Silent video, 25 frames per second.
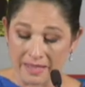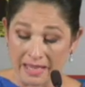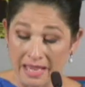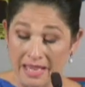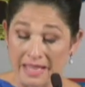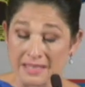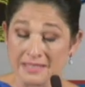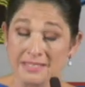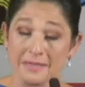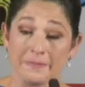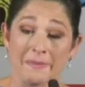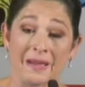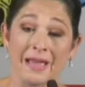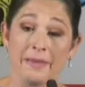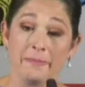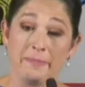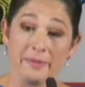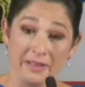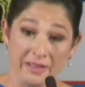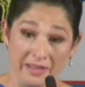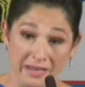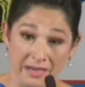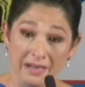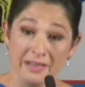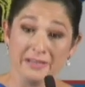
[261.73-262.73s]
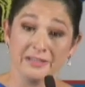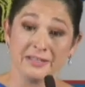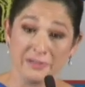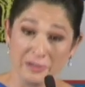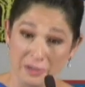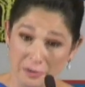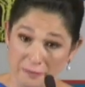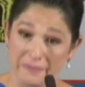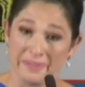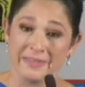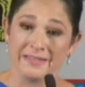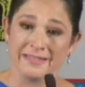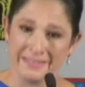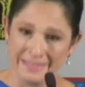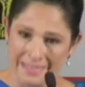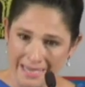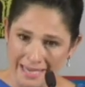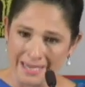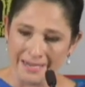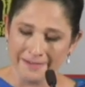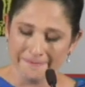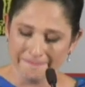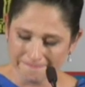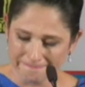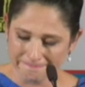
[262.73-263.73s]
and to my ability to serve the
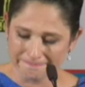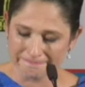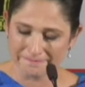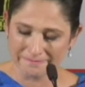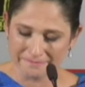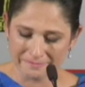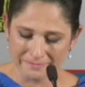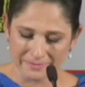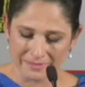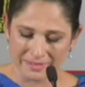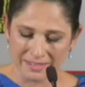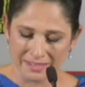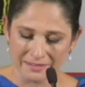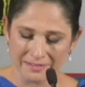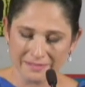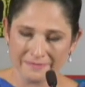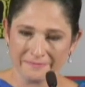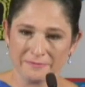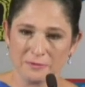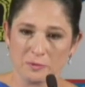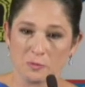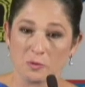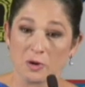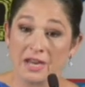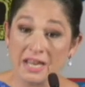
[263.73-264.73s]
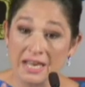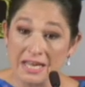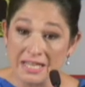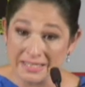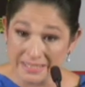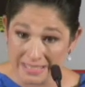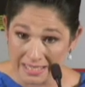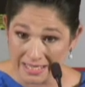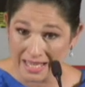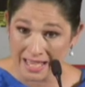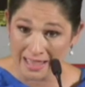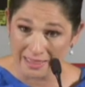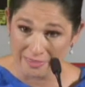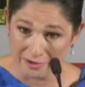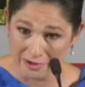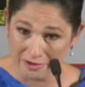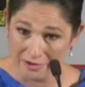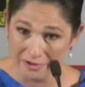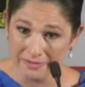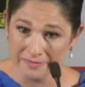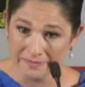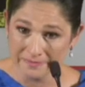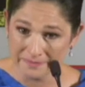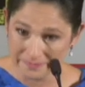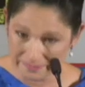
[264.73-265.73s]
state. We're in it together.
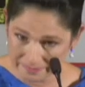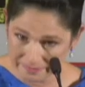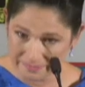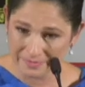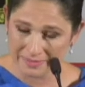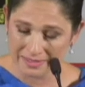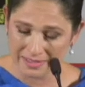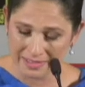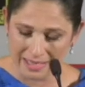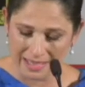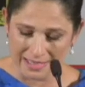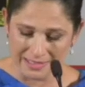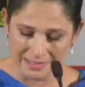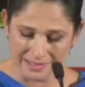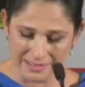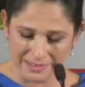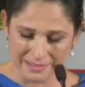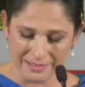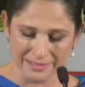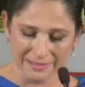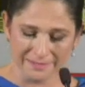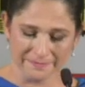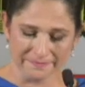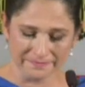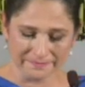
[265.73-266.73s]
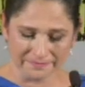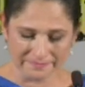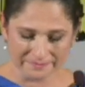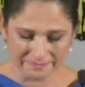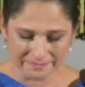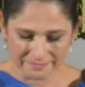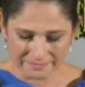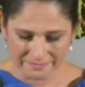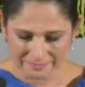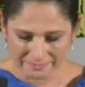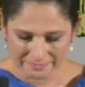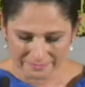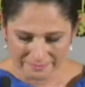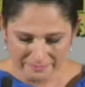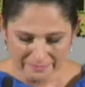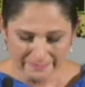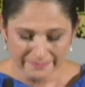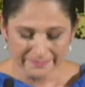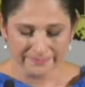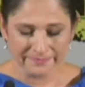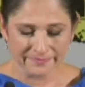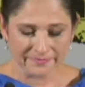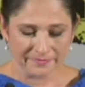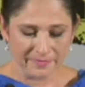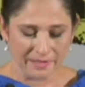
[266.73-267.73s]
Yes.
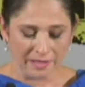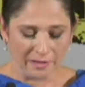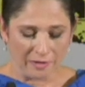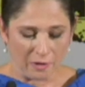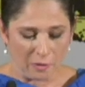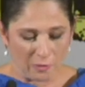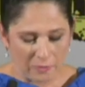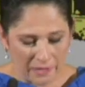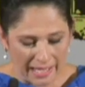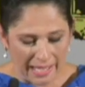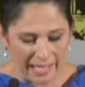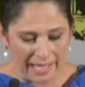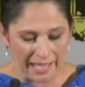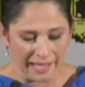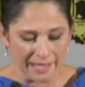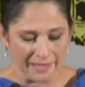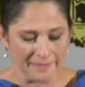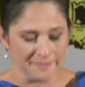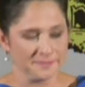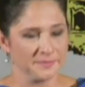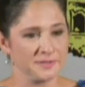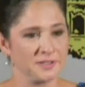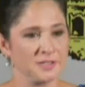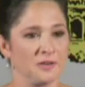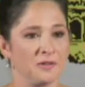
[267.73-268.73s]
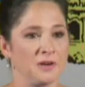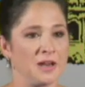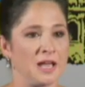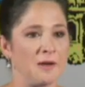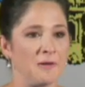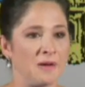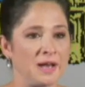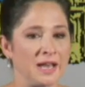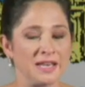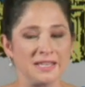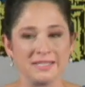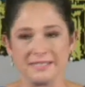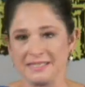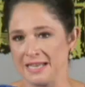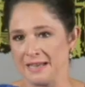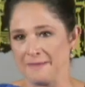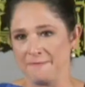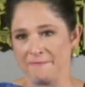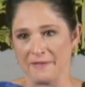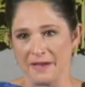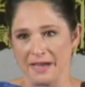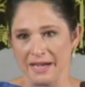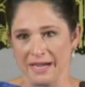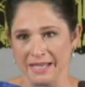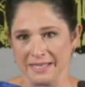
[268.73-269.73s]
Okay, so now on to
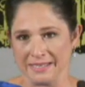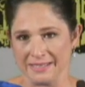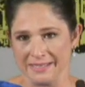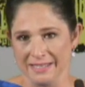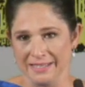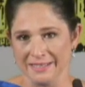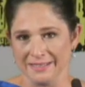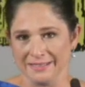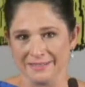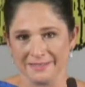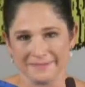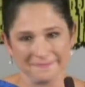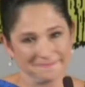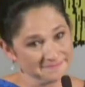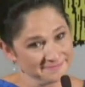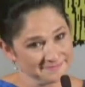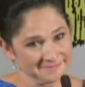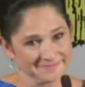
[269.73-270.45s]
state finances.